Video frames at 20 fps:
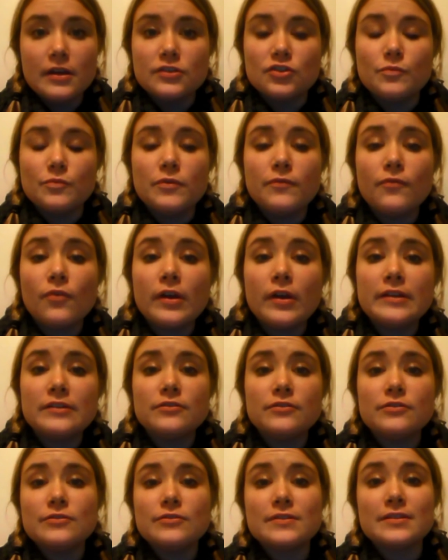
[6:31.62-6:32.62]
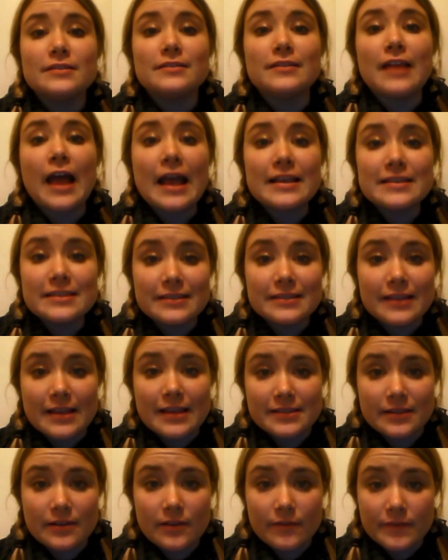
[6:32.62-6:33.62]
So before I introduce the last
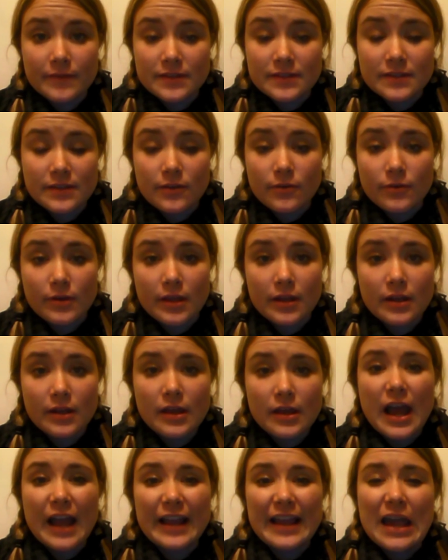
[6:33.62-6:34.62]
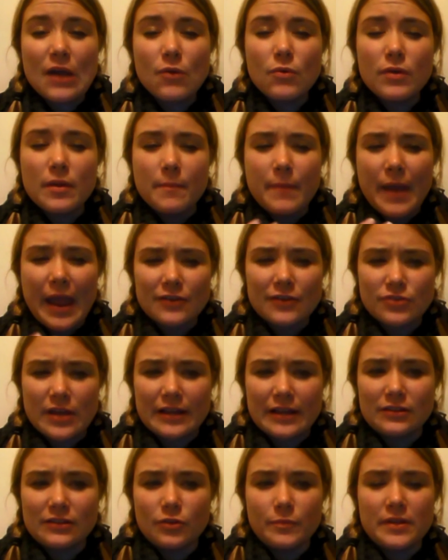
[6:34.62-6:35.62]
lesson of this unit, I kind of want to
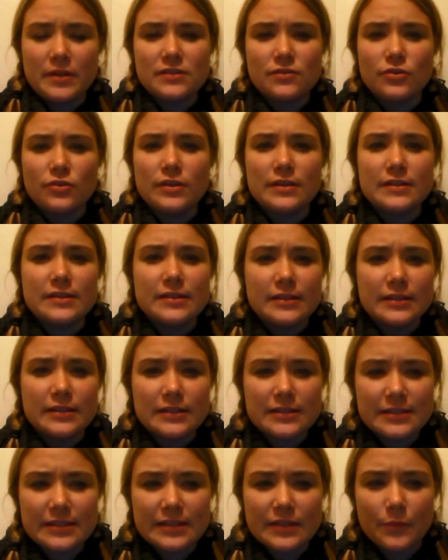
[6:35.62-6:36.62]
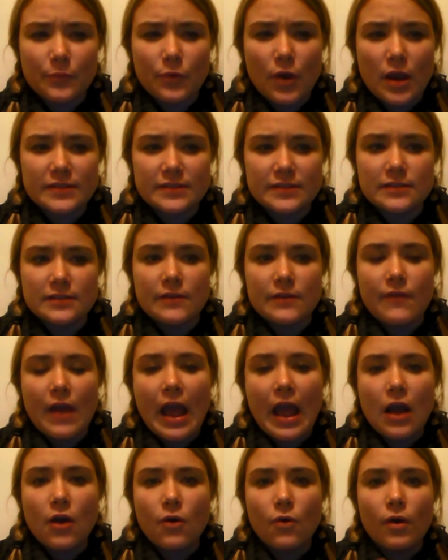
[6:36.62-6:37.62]
backtrack a little bit so you can see the process of
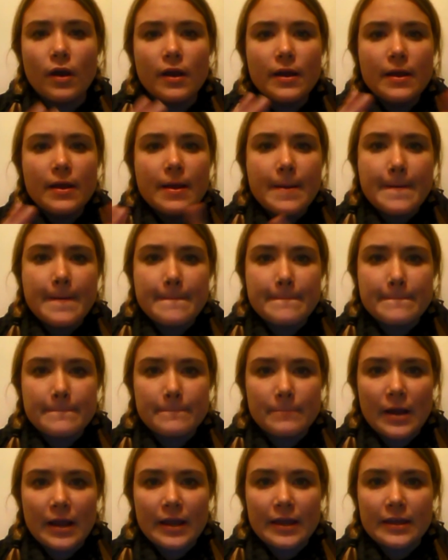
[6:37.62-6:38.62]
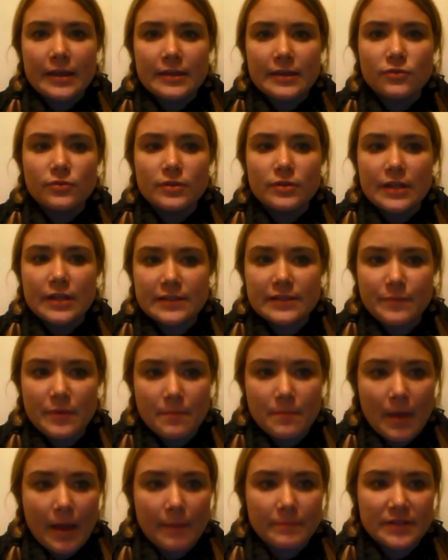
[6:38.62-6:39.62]
how my unit has
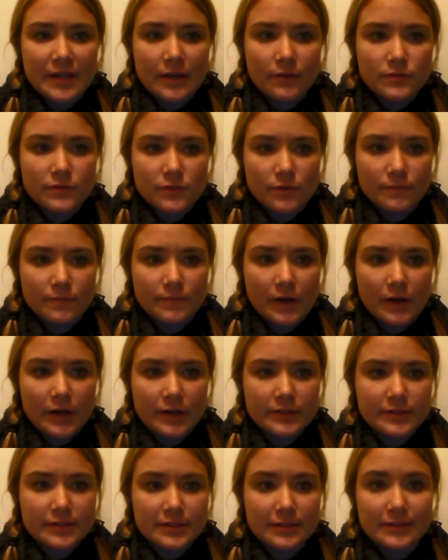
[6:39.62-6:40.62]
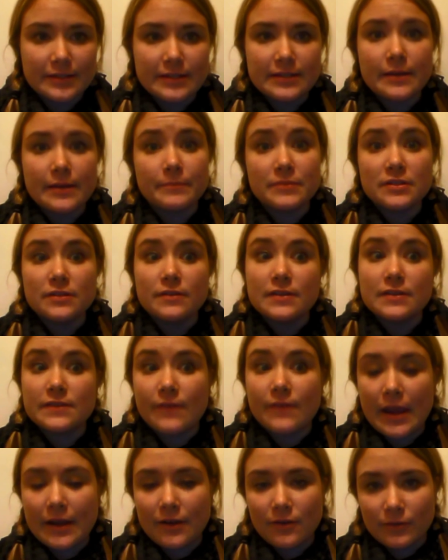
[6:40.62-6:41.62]
been mapped out so far to lead up to this
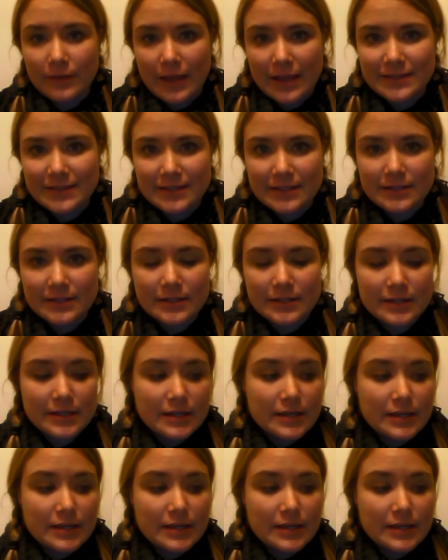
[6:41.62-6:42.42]
final lesson.